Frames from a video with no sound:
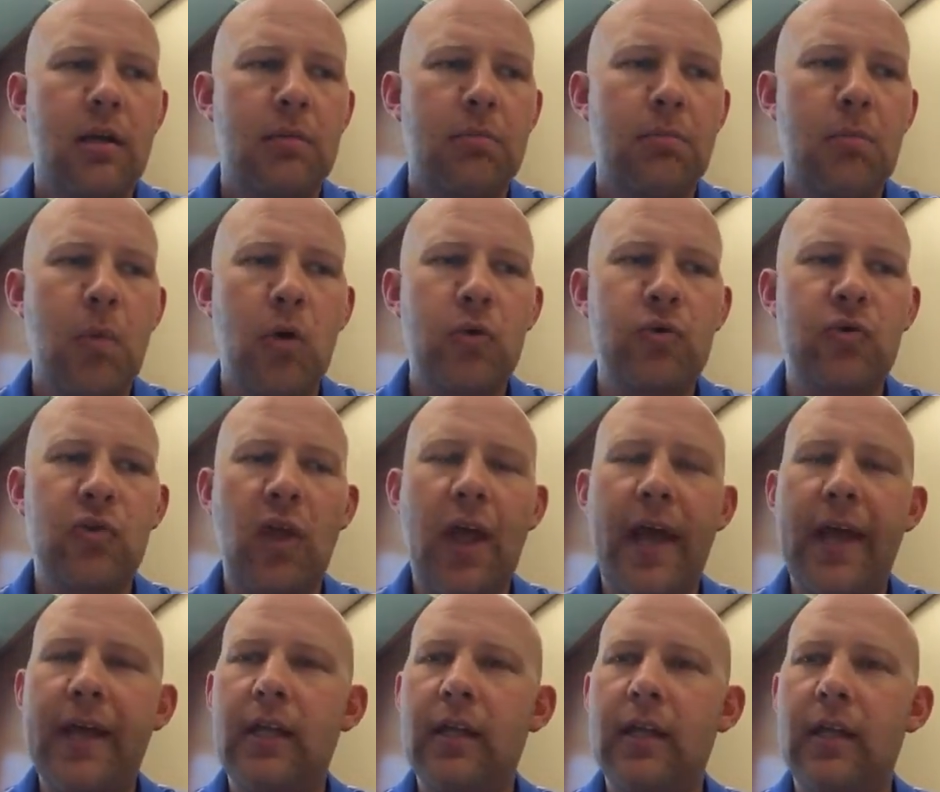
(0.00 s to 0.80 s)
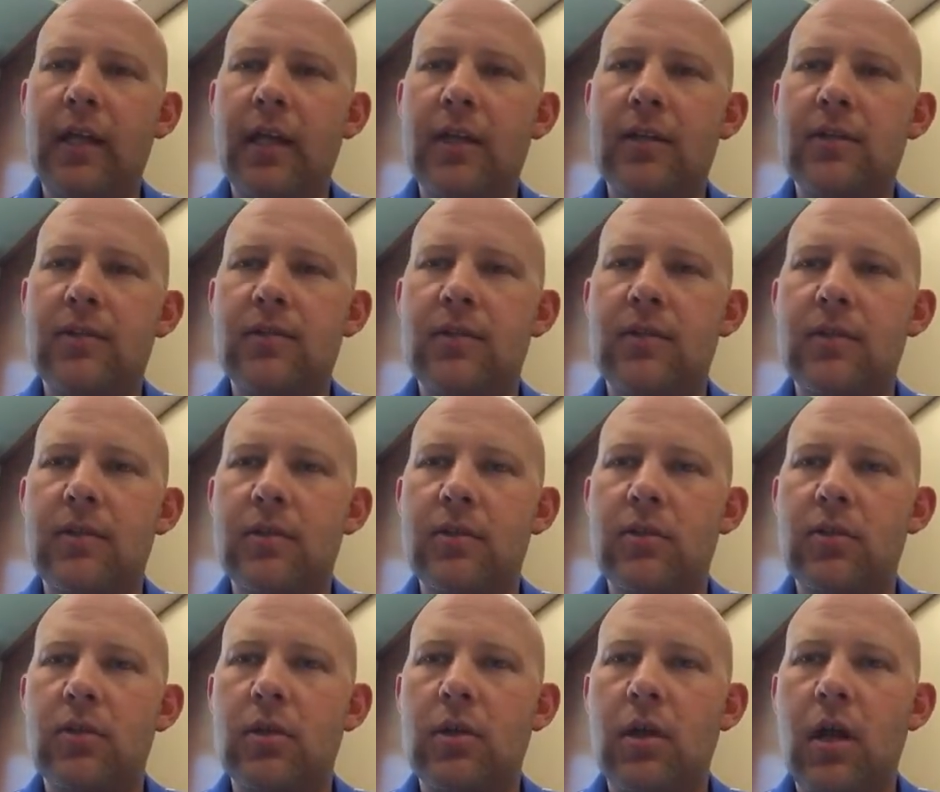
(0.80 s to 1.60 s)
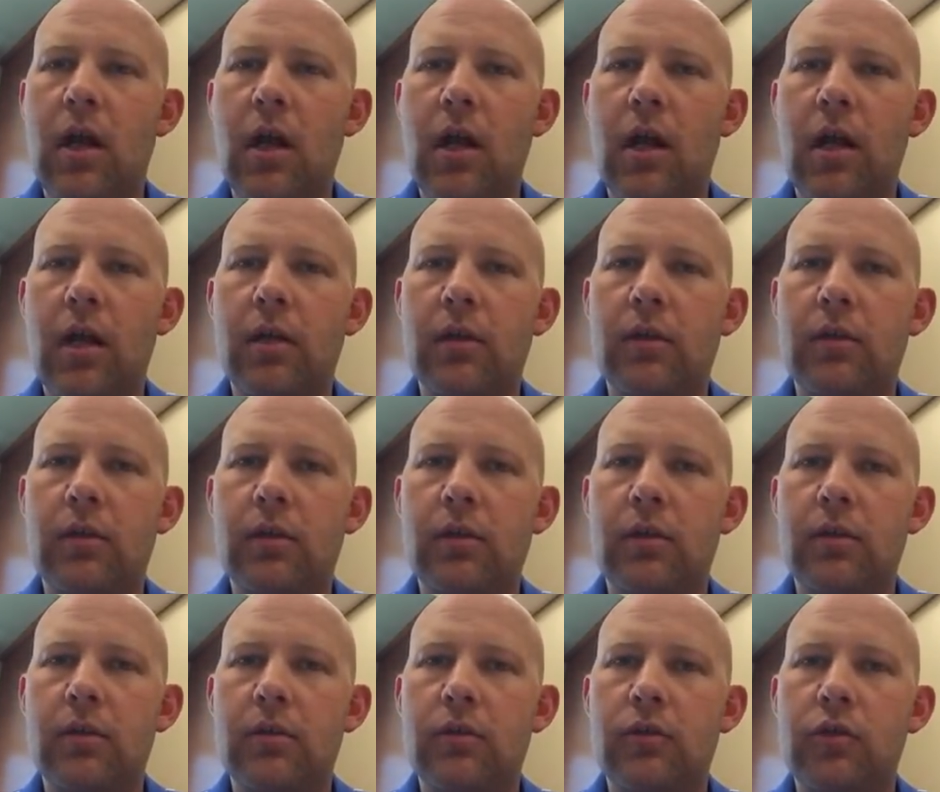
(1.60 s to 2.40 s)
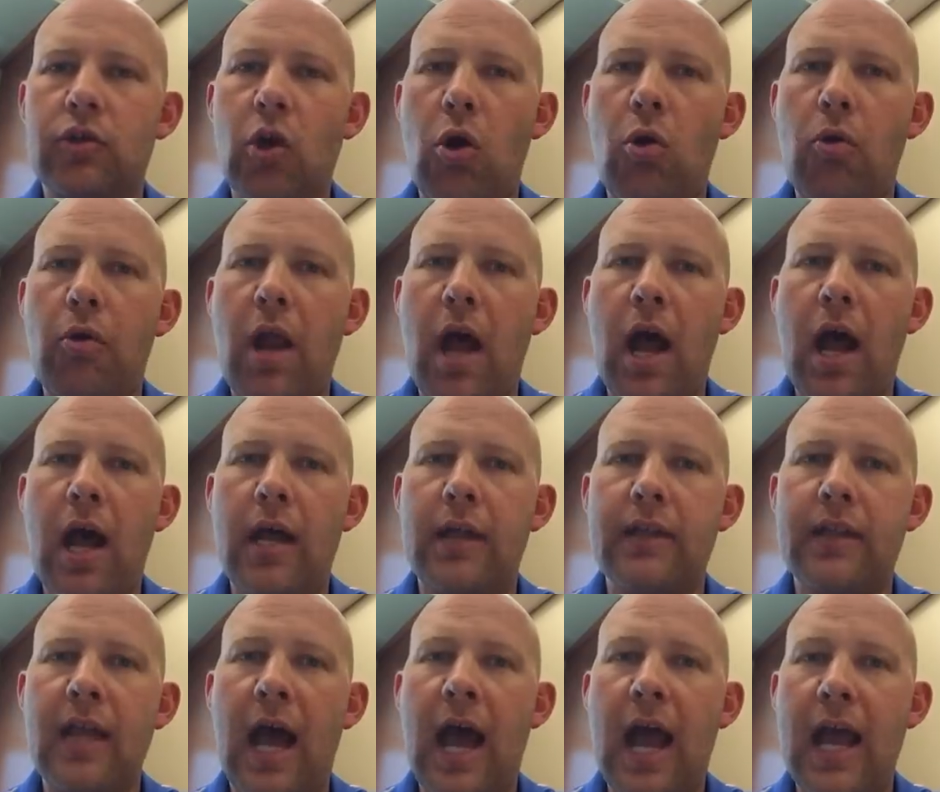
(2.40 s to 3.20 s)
Most likely is shown on the